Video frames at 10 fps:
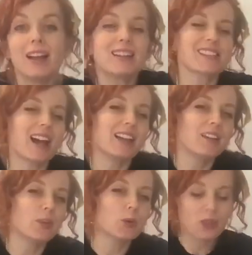because I love
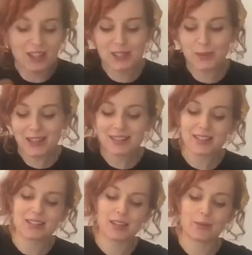all things sweet,
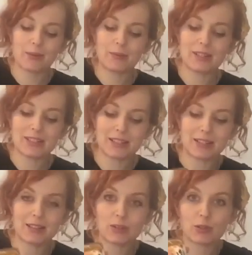so we're just going
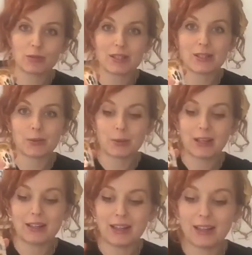to drizzle
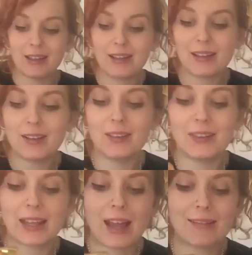honey on the
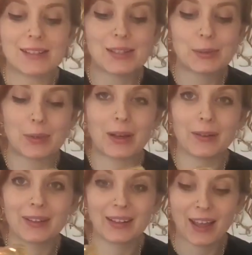carrots as well,
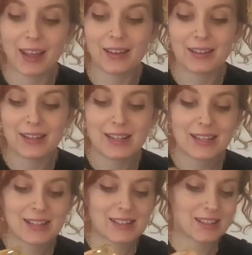okay?
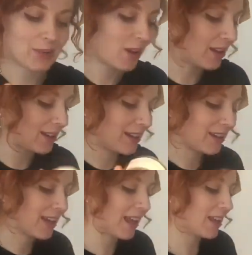So honey
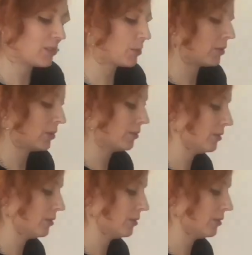and oil.